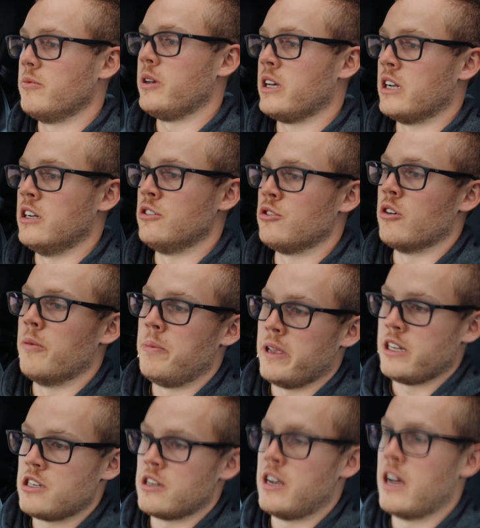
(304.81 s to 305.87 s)
we're going to draw a
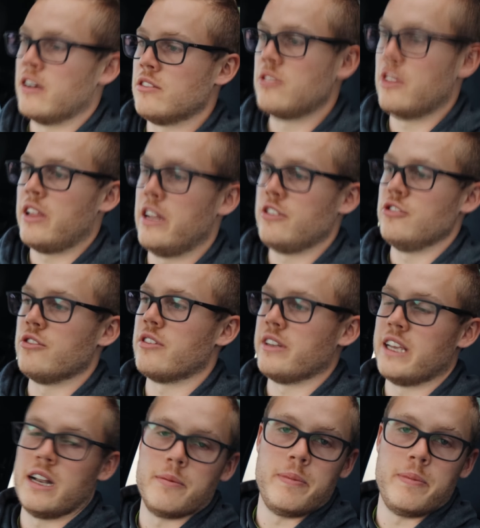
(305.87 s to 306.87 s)
picture now so that you can get